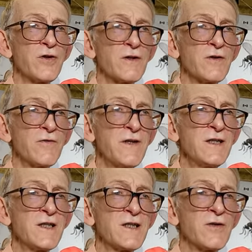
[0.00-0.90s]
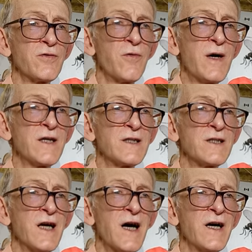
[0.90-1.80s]
of insects, and one is
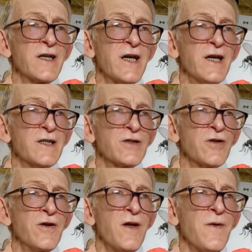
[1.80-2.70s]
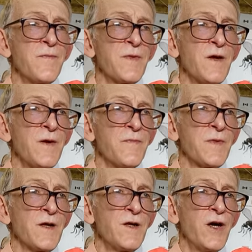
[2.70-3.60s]
RNA. So,
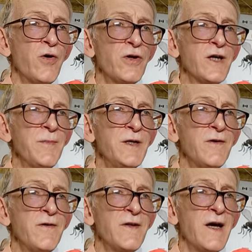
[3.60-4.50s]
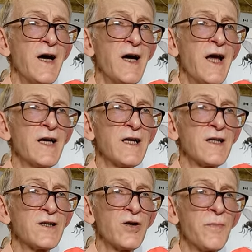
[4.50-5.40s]
Eurytamidae, they are
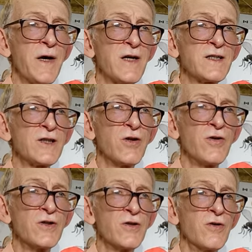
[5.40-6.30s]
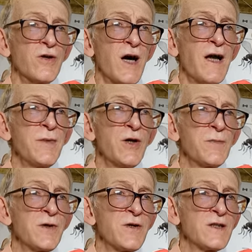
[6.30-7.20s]
ectoparasitoids on
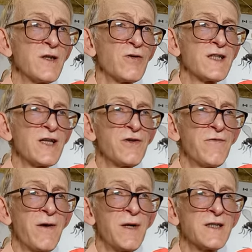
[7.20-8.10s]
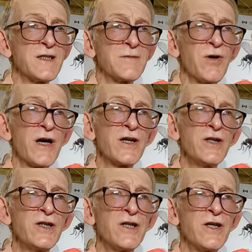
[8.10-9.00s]
Hymenoptera, on such families as
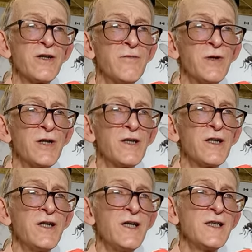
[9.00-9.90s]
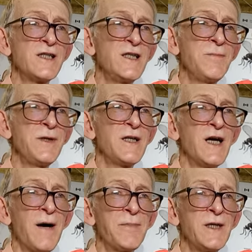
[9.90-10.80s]
Braconidae, Ichneumonidae, Cynipidae,
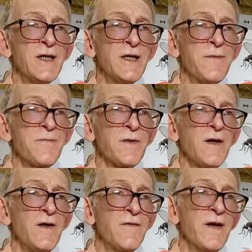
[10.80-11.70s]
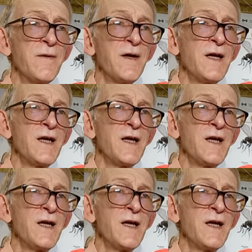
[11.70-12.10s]
Apidae. They're